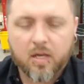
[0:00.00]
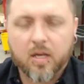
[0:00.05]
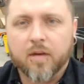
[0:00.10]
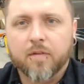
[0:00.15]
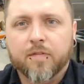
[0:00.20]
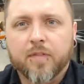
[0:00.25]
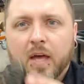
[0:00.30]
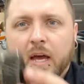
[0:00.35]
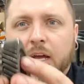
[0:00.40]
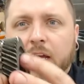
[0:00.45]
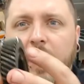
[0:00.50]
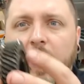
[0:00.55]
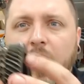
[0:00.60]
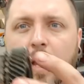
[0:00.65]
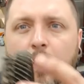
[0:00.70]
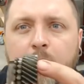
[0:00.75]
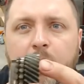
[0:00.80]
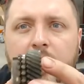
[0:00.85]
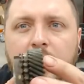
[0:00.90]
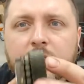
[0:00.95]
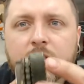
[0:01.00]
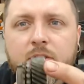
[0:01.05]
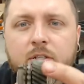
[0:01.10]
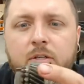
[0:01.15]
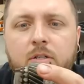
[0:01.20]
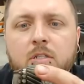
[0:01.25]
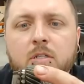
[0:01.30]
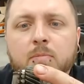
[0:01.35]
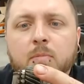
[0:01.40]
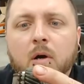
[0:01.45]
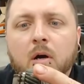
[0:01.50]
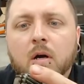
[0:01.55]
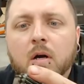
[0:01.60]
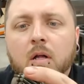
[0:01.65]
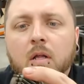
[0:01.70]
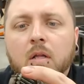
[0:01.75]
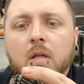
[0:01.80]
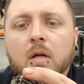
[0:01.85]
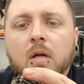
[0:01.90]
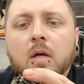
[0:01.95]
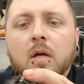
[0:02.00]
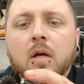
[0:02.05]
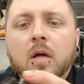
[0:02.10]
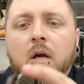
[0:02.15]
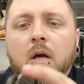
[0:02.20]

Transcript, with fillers: if that gap gets too small,